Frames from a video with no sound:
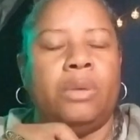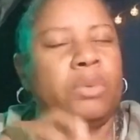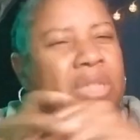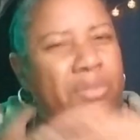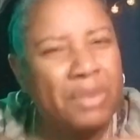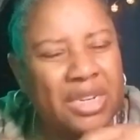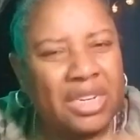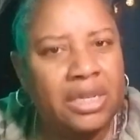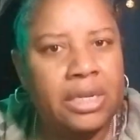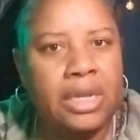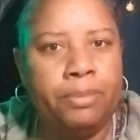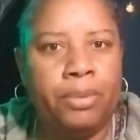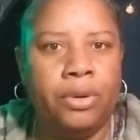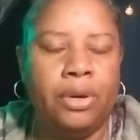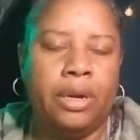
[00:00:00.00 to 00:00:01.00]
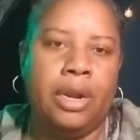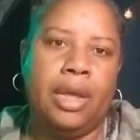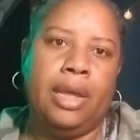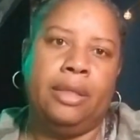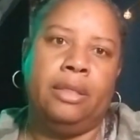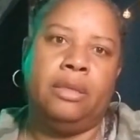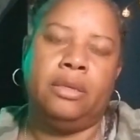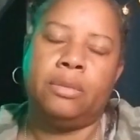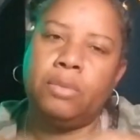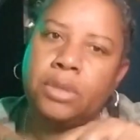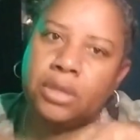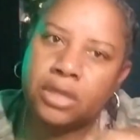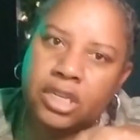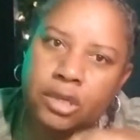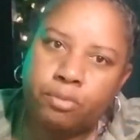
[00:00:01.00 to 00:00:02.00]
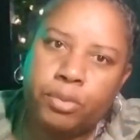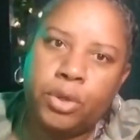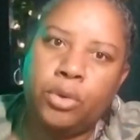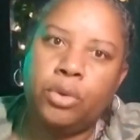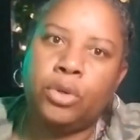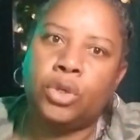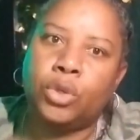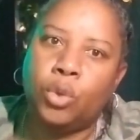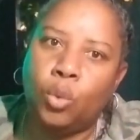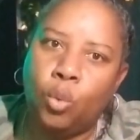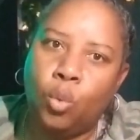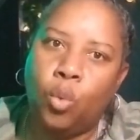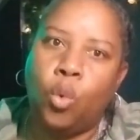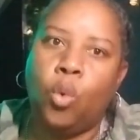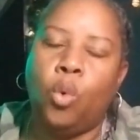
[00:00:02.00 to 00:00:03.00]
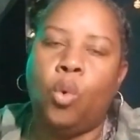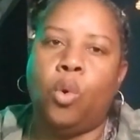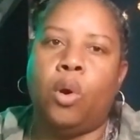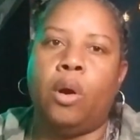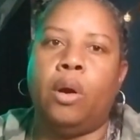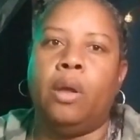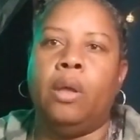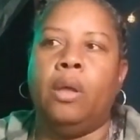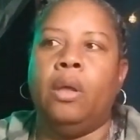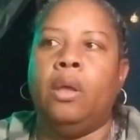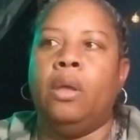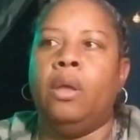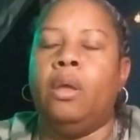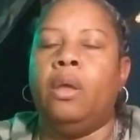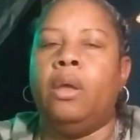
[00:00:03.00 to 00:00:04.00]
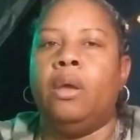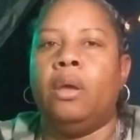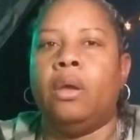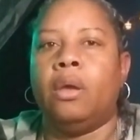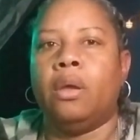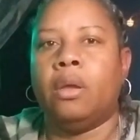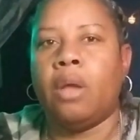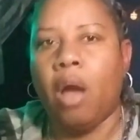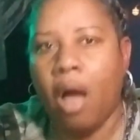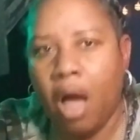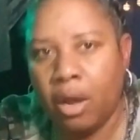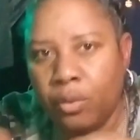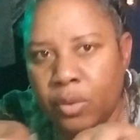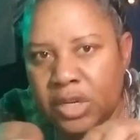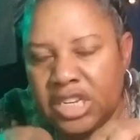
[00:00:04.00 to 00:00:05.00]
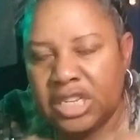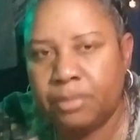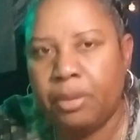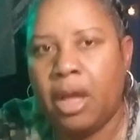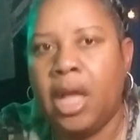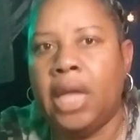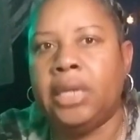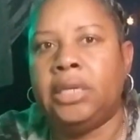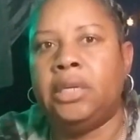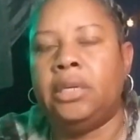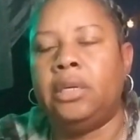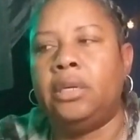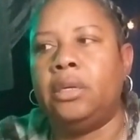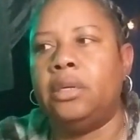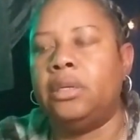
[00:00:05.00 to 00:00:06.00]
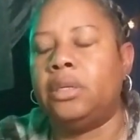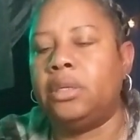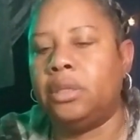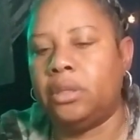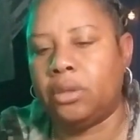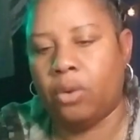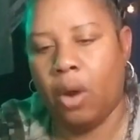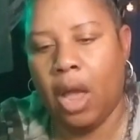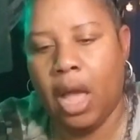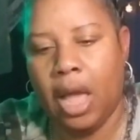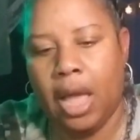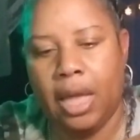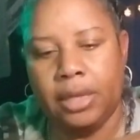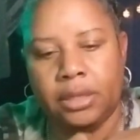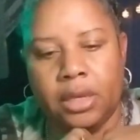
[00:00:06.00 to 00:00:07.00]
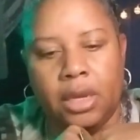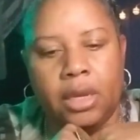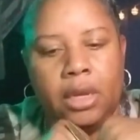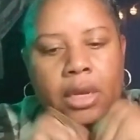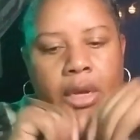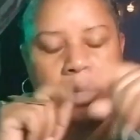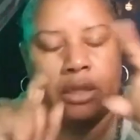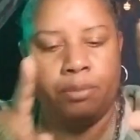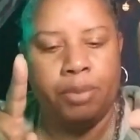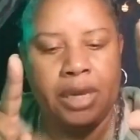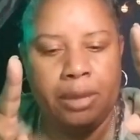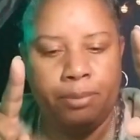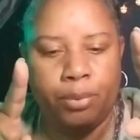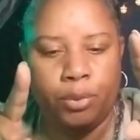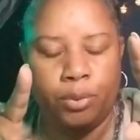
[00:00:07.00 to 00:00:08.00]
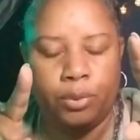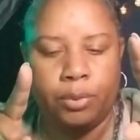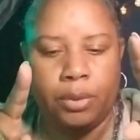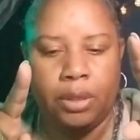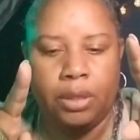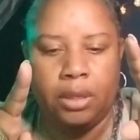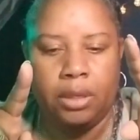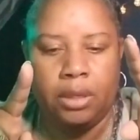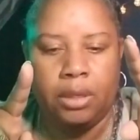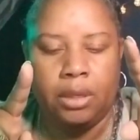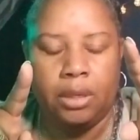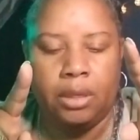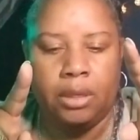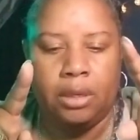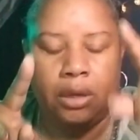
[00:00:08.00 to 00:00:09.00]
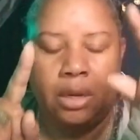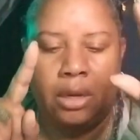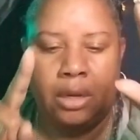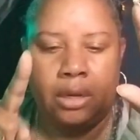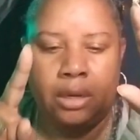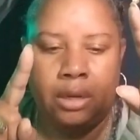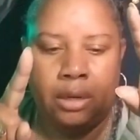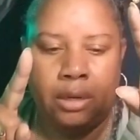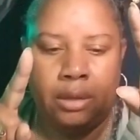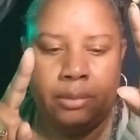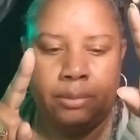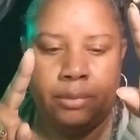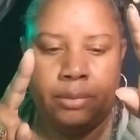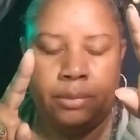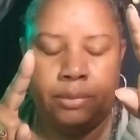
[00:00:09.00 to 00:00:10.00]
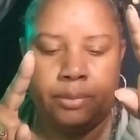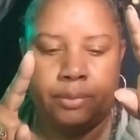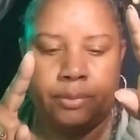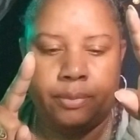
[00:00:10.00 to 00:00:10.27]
It was much deeper than that. This was a spiritual war. God responding to the cries of the people. And